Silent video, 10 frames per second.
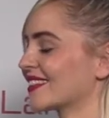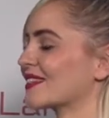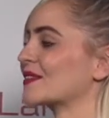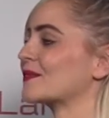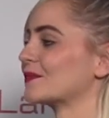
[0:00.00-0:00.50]

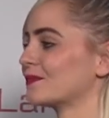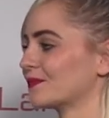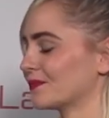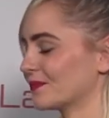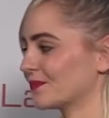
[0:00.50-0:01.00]

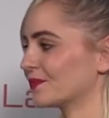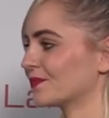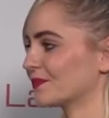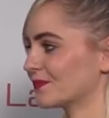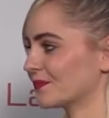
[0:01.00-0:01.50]

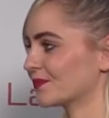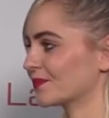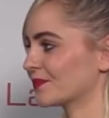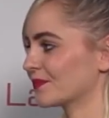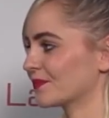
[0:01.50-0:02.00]

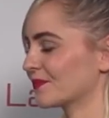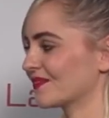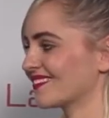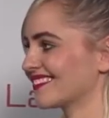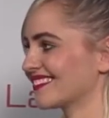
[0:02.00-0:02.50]

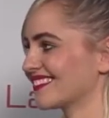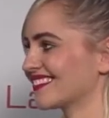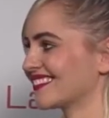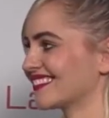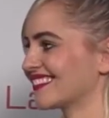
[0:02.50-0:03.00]

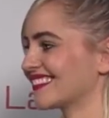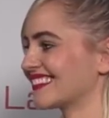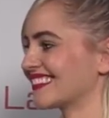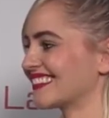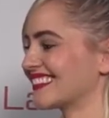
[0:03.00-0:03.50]

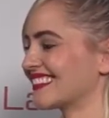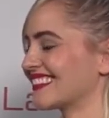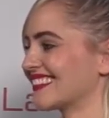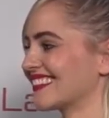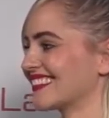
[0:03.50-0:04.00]

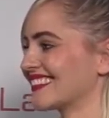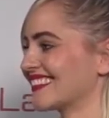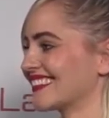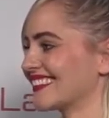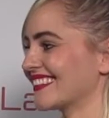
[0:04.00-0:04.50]

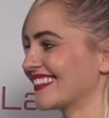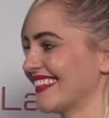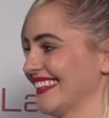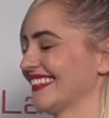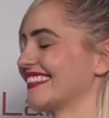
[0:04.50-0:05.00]

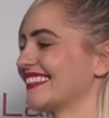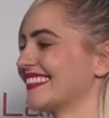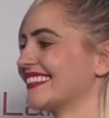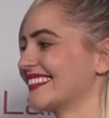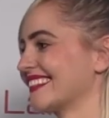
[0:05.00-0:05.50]

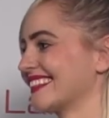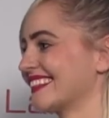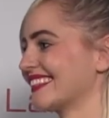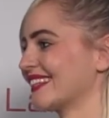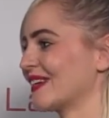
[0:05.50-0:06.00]

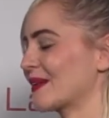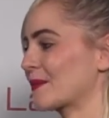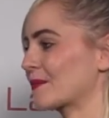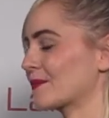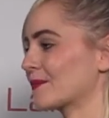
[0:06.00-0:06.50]

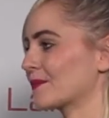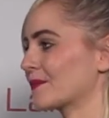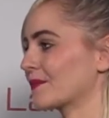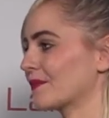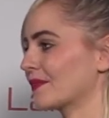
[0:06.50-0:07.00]

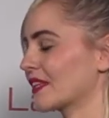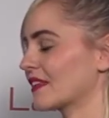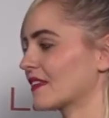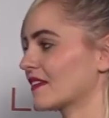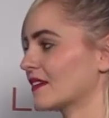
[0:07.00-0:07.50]

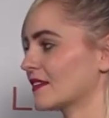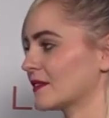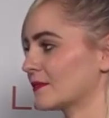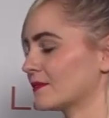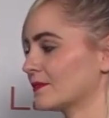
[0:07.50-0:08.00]

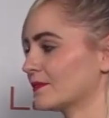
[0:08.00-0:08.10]
The person shown says nothing.